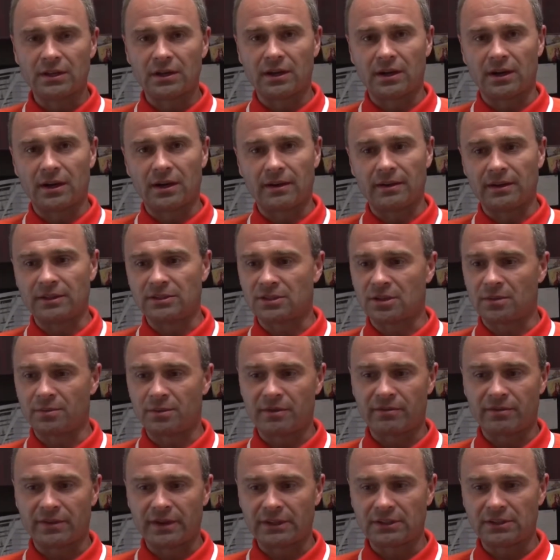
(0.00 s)
It's going to be
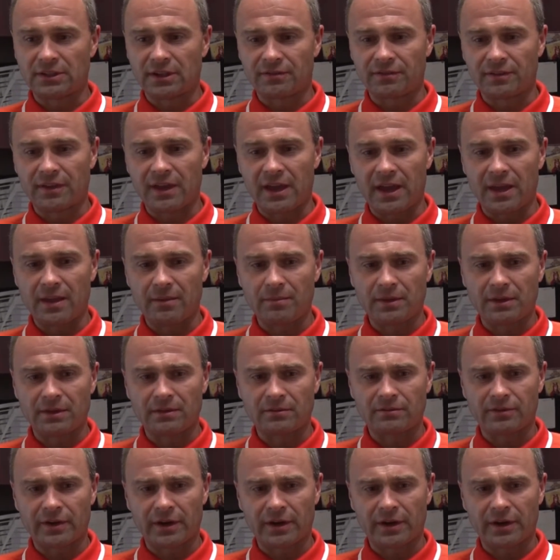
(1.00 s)
a very tough game in